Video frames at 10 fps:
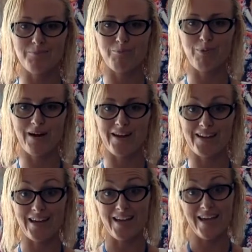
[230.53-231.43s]
but
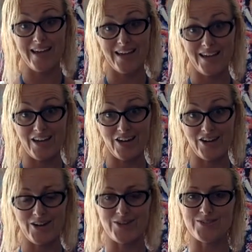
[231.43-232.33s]
here
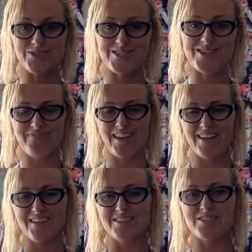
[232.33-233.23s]
goes.
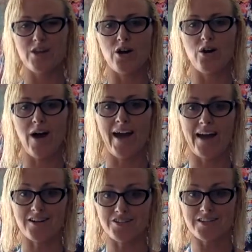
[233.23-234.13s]
So I
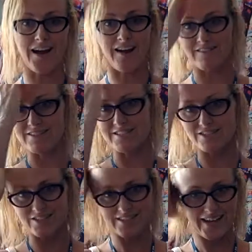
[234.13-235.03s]
actually obviously
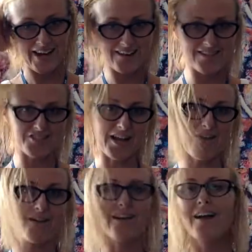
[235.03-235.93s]
just got out of the
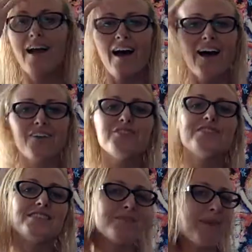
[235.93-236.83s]
shower. If you
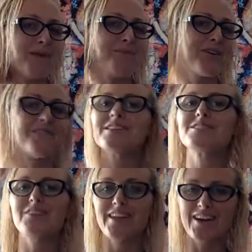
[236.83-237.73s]
see my previous
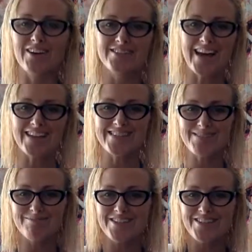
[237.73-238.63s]
videos, I
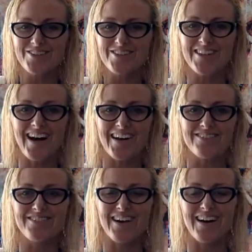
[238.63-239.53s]
seem to do a lot of